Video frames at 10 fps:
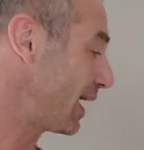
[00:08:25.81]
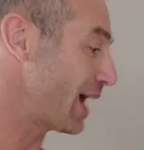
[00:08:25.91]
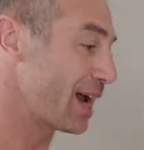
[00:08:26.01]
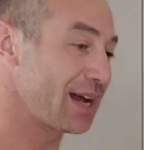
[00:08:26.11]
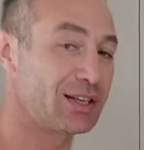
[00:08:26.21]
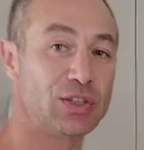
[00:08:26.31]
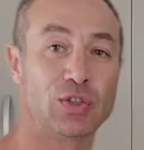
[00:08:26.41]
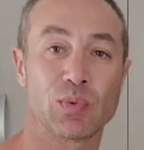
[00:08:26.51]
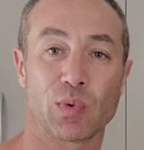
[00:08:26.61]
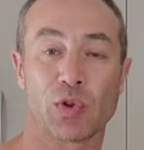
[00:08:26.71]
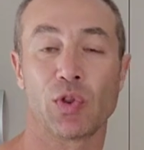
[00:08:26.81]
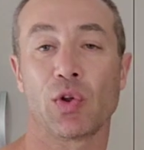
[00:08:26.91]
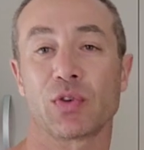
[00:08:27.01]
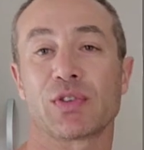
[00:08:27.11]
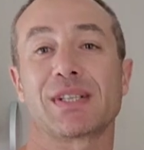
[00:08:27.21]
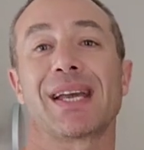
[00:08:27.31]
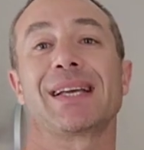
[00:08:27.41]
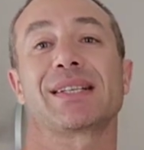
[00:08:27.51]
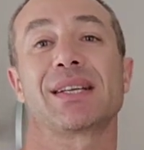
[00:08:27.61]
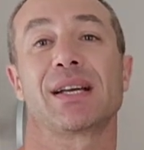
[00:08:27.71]
and you would not
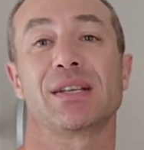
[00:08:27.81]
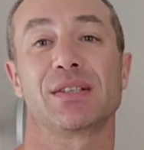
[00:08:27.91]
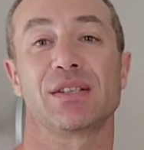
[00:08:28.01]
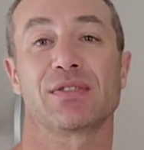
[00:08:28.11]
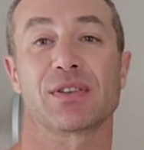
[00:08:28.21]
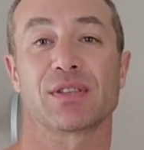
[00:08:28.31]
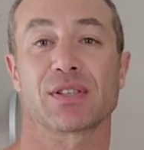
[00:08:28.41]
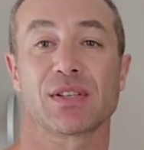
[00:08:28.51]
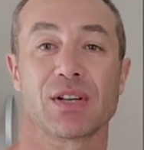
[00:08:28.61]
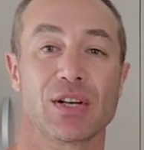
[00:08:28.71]
taste any difference.